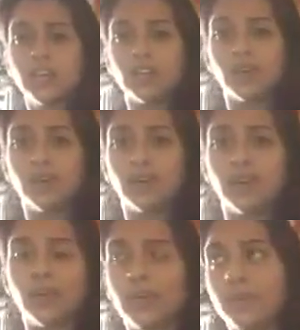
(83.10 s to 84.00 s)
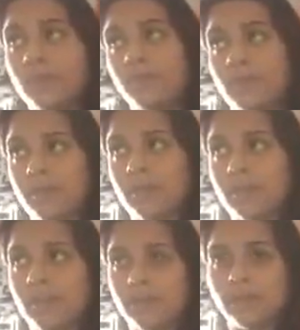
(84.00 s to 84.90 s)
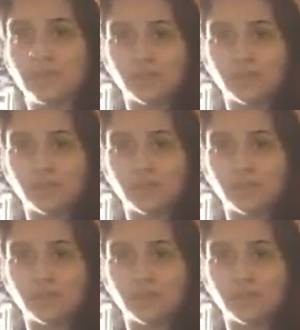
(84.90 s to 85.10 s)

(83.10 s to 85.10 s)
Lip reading: it made me want to be that way.